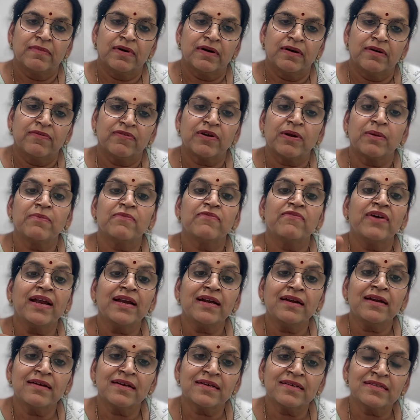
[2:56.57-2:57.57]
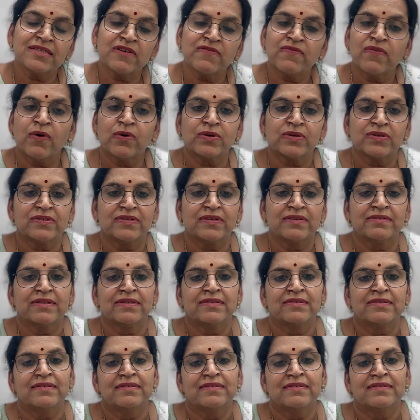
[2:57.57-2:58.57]

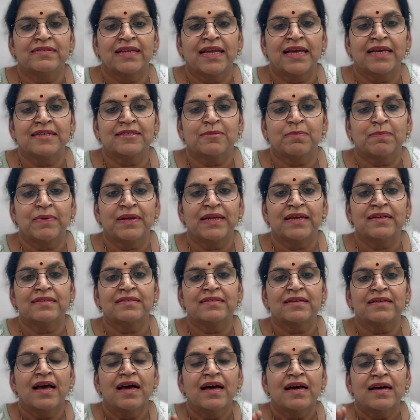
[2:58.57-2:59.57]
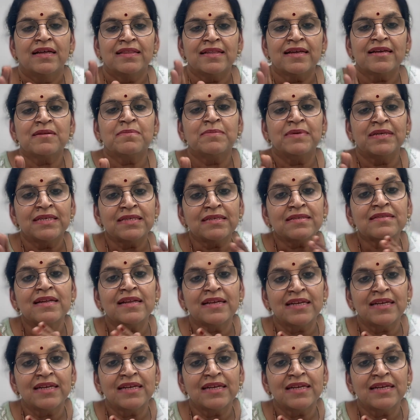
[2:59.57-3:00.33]
photosynthesis takes place. That means the